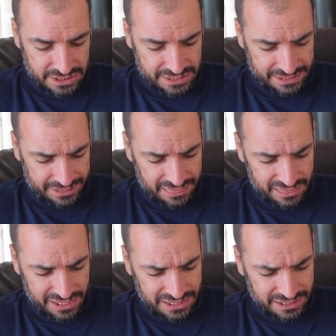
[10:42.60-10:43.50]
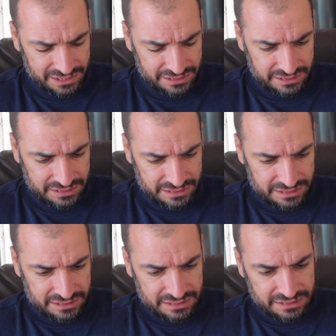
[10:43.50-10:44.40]
And I think
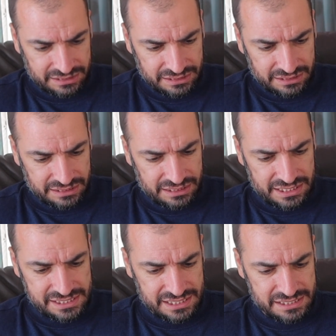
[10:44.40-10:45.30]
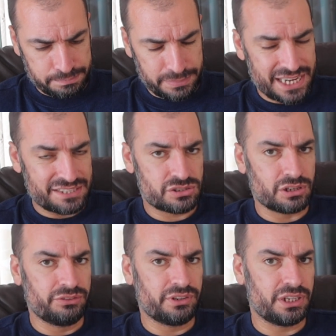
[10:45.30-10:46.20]
this is based
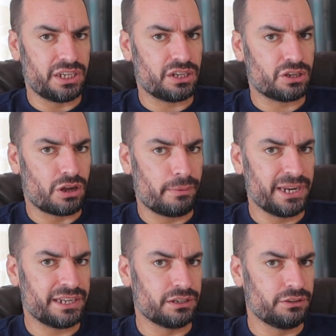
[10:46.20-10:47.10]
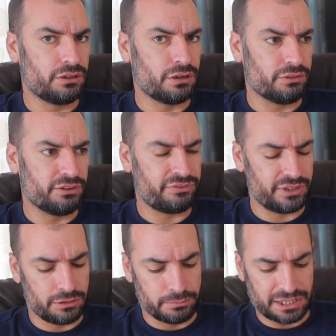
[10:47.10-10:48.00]
on the comic and not the
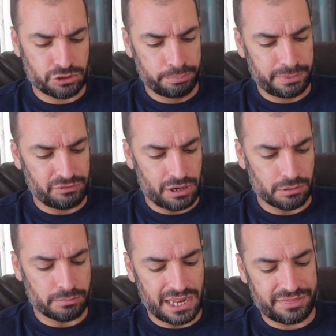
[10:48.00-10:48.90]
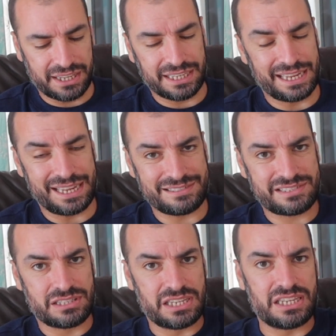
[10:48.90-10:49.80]
film. I could be wrong, but I think it
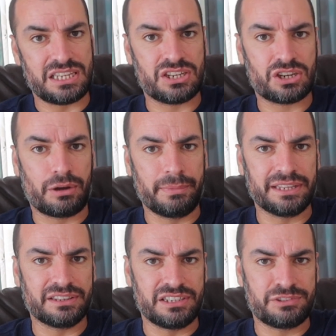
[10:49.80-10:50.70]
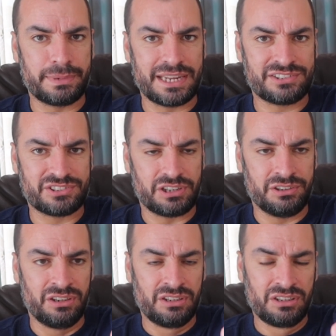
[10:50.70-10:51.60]
is the comic that it's based on.